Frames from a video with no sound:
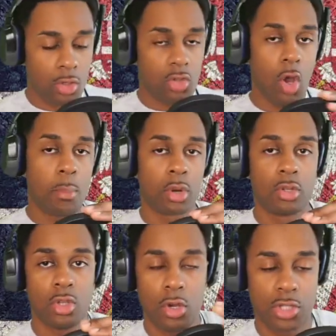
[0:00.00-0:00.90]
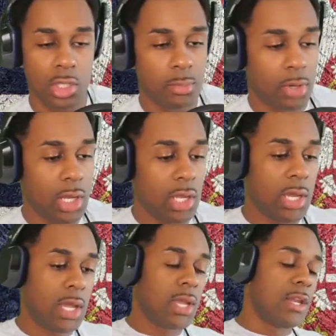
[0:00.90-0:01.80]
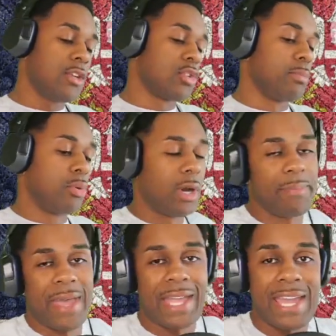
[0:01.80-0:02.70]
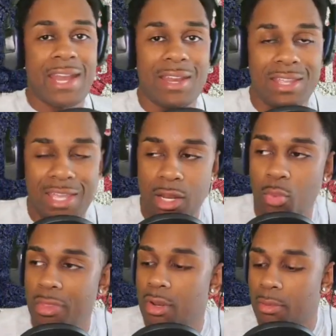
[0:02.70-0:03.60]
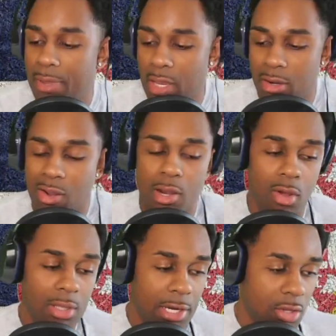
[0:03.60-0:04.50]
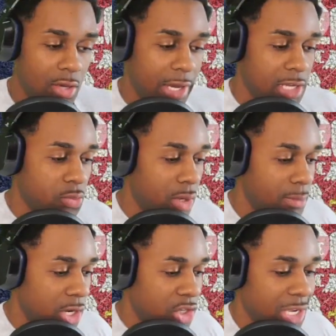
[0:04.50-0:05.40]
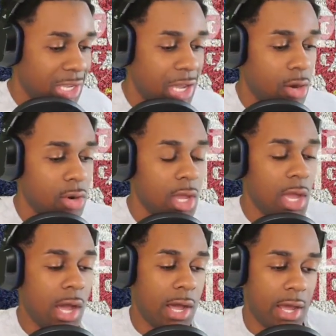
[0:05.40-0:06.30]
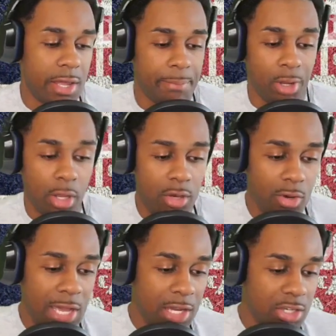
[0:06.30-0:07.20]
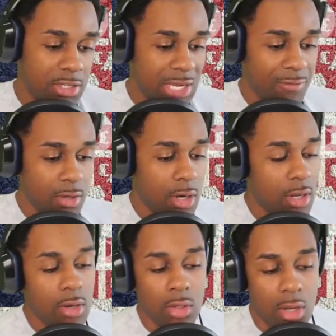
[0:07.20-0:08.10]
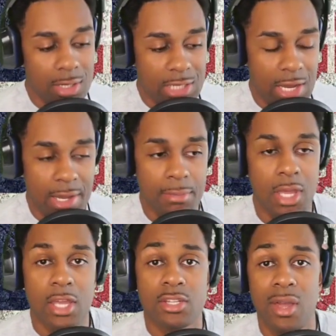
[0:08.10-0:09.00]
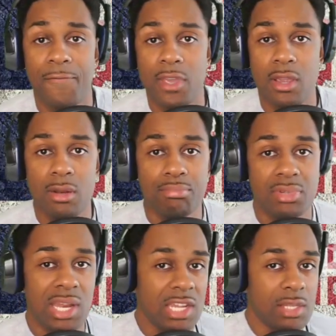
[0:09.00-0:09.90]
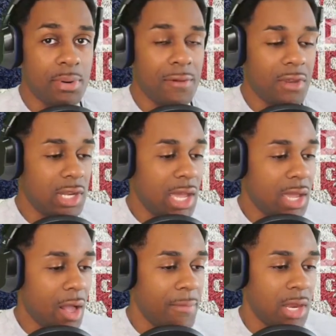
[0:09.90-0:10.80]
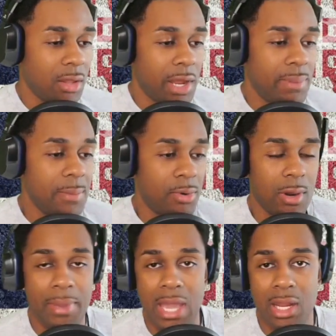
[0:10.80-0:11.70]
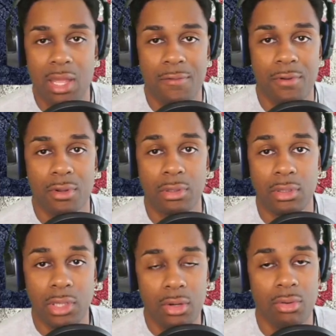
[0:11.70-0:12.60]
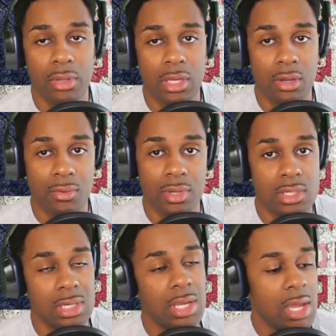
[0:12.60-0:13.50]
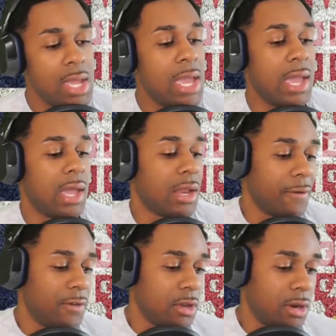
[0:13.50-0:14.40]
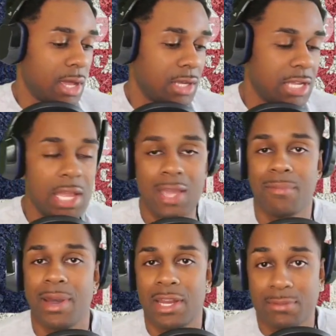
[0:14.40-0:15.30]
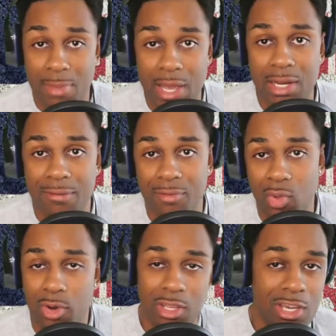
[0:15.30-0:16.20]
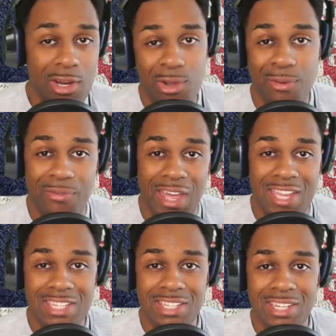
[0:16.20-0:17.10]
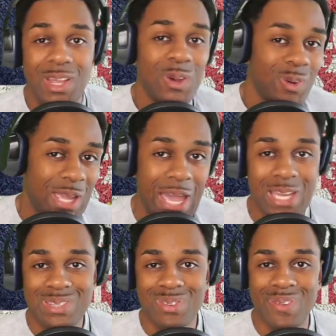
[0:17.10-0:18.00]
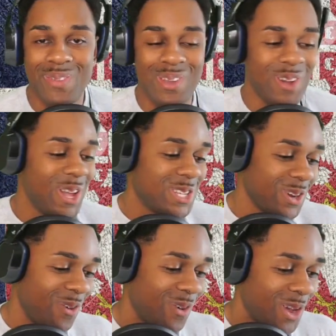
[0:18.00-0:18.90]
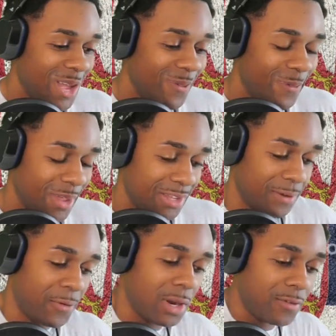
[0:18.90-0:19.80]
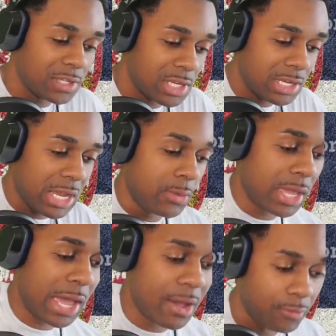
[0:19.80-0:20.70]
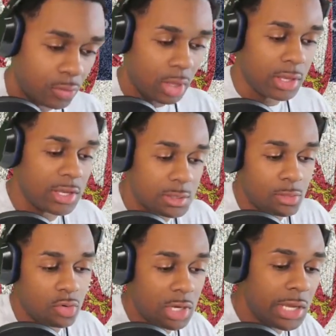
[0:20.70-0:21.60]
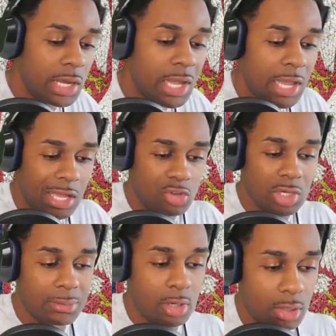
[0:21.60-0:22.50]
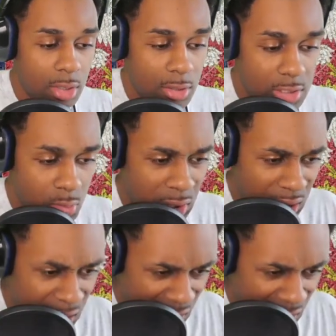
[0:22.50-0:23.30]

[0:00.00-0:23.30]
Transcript: Dobro Došli, Bray Gang. It is your boy back at it again with another banger. Now, I know a lot of you guys wanted me to check out Balkan reactions. I haven't done it in a long time. So I figured today's the perfect day. I mean, a lot of people are panicking for literally no reason. And I figured I could take everybody's mind off of it with a good old-fashioned reaction review. So in front of us today, we have Relja's Maria. It dropped earlier this week.